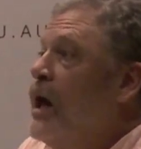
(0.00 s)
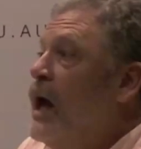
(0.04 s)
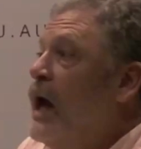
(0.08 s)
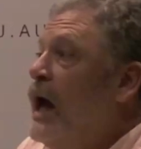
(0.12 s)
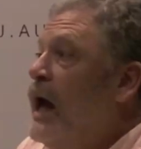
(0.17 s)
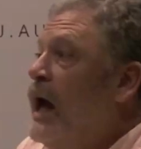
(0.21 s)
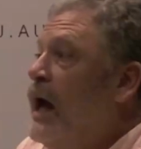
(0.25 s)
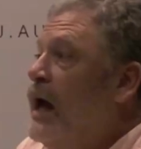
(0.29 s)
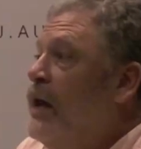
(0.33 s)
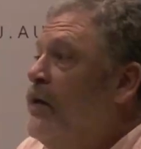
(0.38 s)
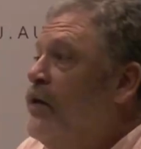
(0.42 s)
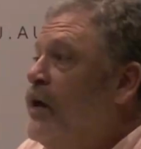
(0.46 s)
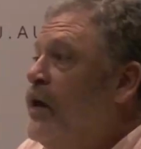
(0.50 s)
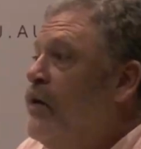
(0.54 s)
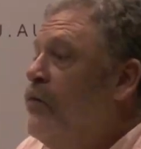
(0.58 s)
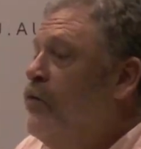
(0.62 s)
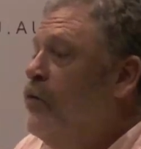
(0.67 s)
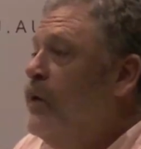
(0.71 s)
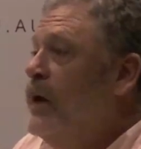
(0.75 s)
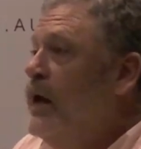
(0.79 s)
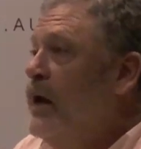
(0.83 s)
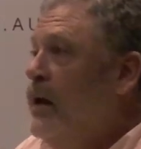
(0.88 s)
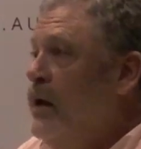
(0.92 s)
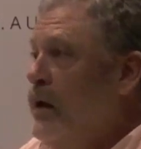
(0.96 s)
And if
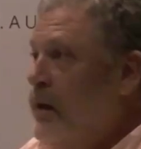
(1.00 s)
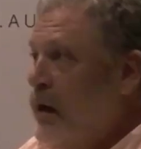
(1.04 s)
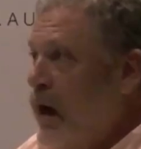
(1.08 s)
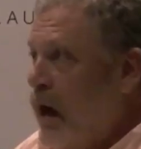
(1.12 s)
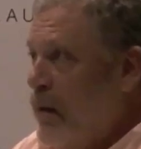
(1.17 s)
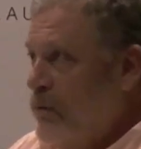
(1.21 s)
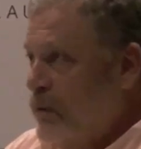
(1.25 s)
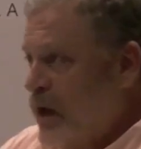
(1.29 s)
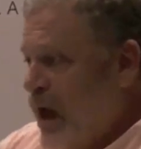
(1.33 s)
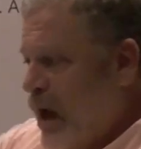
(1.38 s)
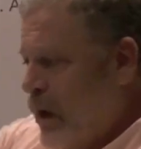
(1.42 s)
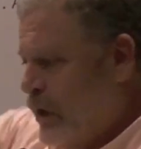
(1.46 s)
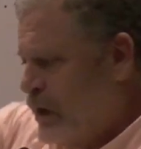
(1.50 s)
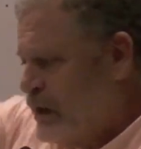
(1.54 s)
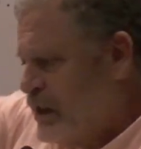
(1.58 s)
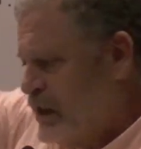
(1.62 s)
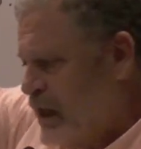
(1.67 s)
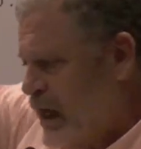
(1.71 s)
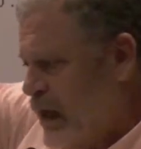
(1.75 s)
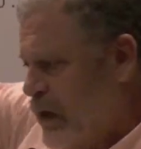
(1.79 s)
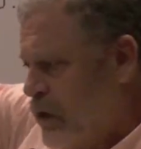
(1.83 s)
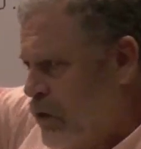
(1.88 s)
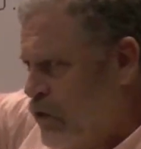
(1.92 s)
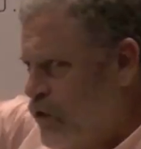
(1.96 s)
we come down and
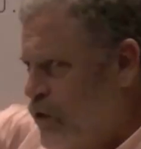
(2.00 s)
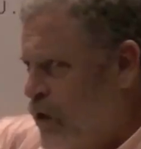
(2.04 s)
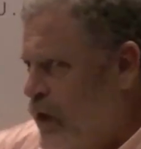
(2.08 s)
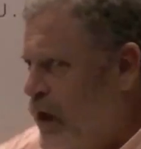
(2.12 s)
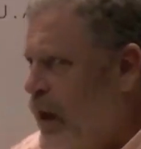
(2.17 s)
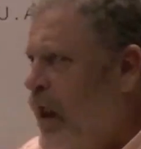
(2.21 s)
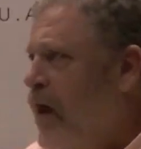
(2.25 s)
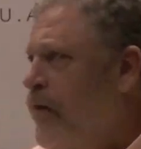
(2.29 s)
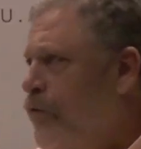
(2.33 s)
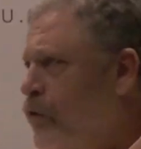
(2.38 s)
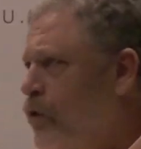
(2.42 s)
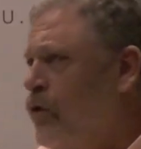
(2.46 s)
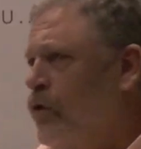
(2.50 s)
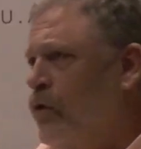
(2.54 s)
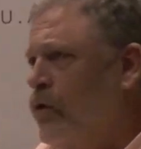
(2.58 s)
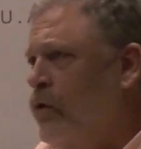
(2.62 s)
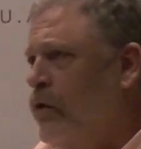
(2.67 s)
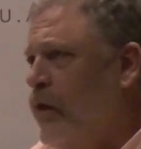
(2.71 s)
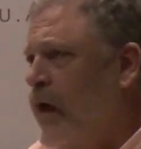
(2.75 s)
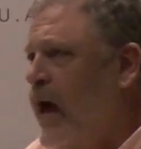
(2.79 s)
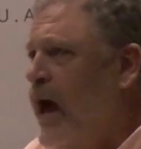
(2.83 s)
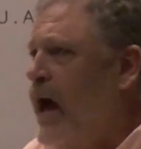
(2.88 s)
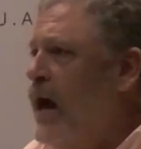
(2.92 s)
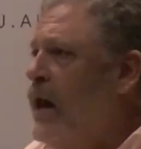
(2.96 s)
say, you should never do
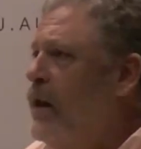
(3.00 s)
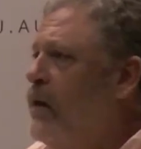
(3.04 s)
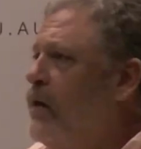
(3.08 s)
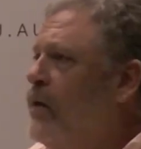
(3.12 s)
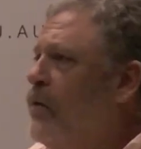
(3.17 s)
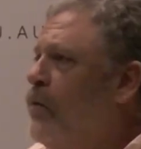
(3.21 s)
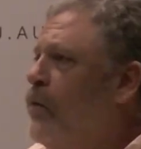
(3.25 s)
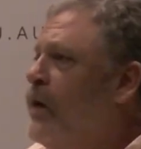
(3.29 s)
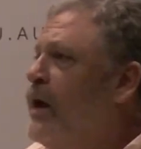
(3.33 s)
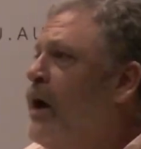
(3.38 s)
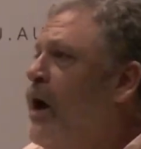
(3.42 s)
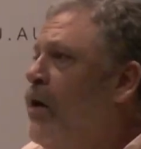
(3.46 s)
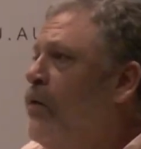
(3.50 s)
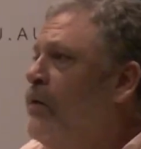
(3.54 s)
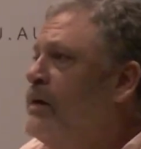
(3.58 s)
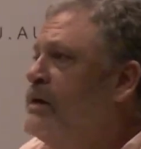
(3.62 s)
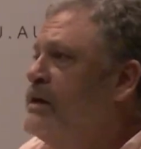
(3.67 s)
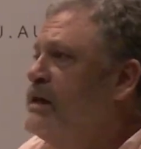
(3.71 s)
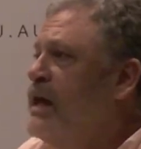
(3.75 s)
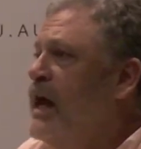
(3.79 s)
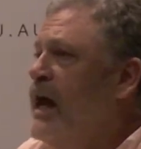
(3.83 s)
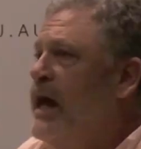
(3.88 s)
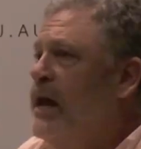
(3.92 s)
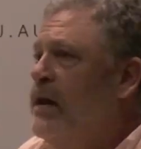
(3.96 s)
that, we
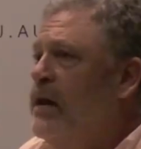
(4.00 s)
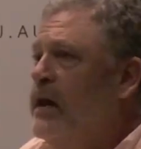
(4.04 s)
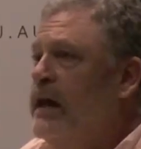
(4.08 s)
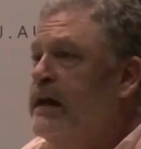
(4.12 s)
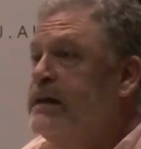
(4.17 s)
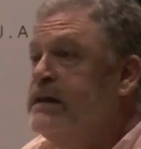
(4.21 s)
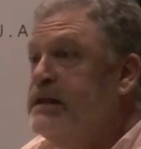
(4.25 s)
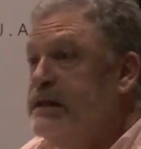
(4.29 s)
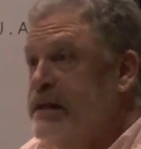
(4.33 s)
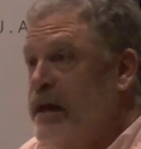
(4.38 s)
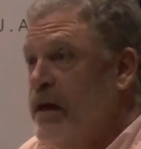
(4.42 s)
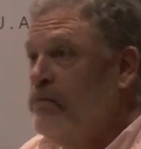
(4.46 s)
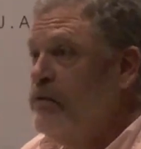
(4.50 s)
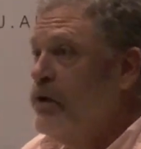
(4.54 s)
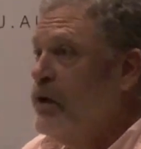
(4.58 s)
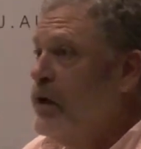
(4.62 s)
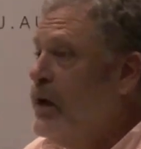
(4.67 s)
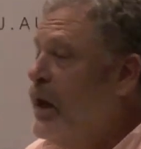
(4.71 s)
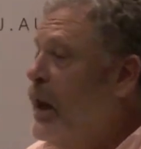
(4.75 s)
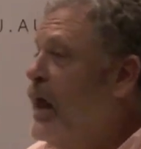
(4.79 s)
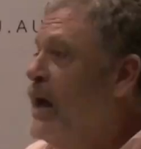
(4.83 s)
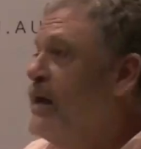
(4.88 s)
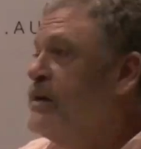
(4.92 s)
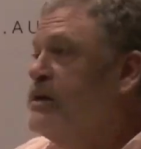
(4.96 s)
always add, except
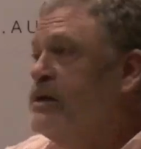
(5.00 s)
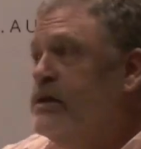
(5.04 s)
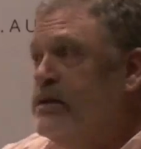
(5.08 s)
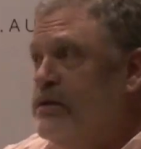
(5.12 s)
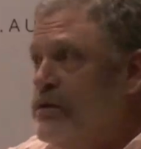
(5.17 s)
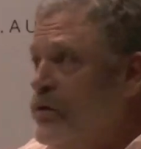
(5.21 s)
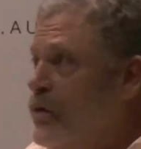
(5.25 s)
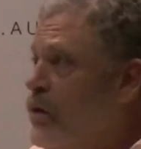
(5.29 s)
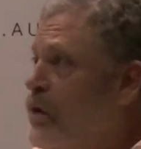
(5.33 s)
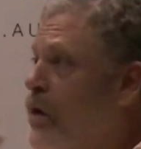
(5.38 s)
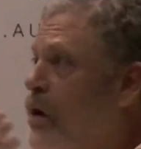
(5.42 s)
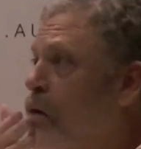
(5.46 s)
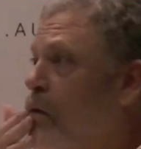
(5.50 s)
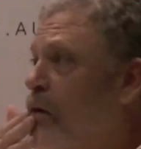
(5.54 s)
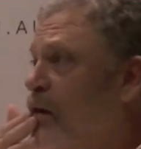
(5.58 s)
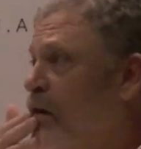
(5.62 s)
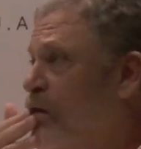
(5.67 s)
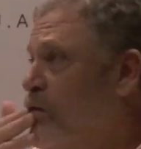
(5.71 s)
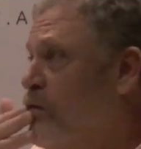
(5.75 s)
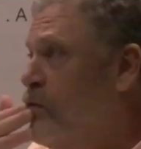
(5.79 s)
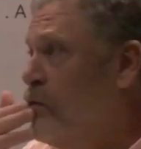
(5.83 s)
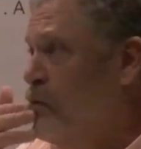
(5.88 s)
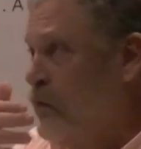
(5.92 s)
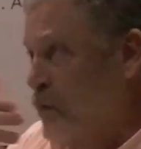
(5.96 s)
unless, you know,
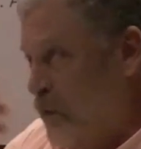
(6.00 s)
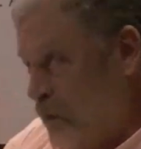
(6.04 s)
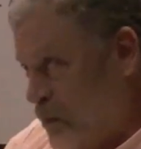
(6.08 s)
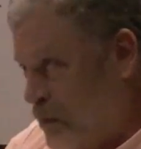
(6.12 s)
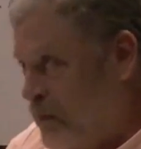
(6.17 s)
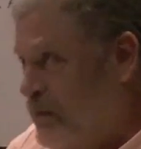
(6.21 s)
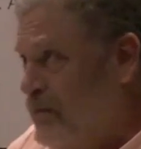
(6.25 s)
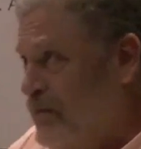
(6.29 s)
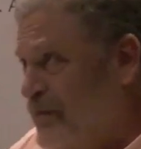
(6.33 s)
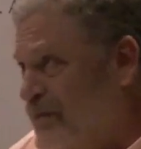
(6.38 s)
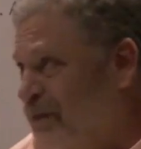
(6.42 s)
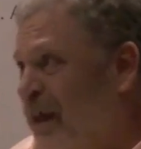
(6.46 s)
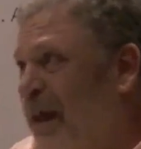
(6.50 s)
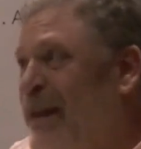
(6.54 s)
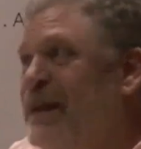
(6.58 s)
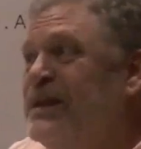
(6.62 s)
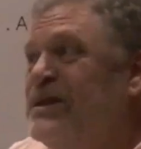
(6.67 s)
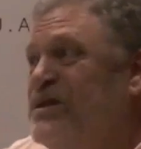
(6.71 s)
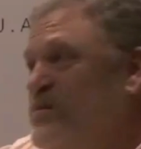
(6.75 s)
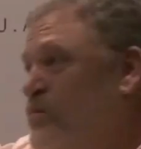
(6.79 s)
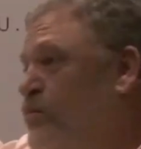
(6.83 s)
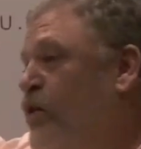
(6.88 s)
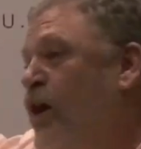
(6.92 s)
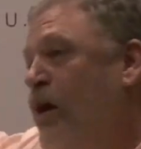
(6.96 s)
if, then
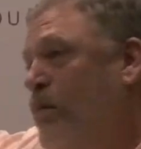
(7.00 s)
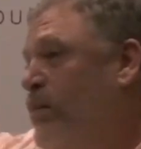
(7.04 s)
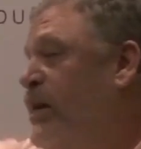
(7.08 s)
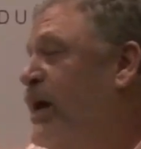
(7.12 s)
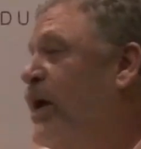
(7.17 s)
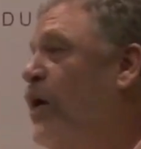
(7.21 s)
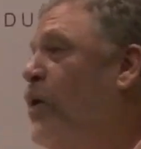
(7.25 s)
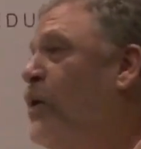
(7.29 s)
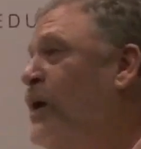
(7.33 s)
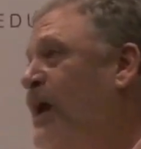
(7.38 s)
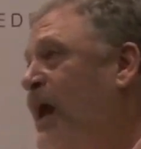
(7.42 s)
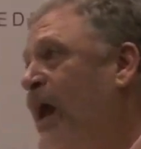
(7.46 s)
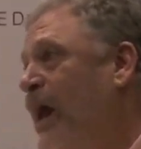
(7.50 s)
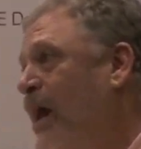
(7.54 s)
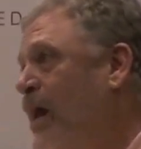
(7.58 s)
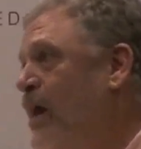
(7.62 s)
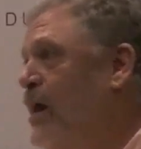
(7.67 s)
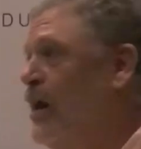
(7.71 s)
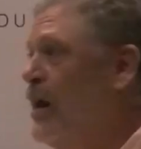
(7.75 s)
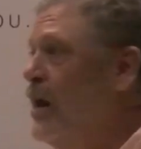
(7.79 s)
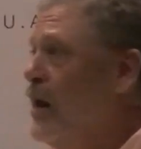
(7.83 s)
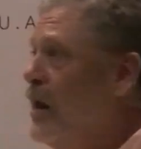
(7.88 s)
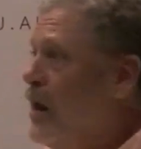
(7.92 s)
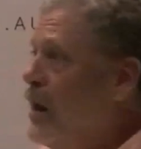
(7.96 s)
it's probably
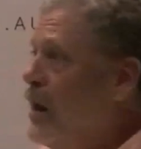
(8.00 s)
okay.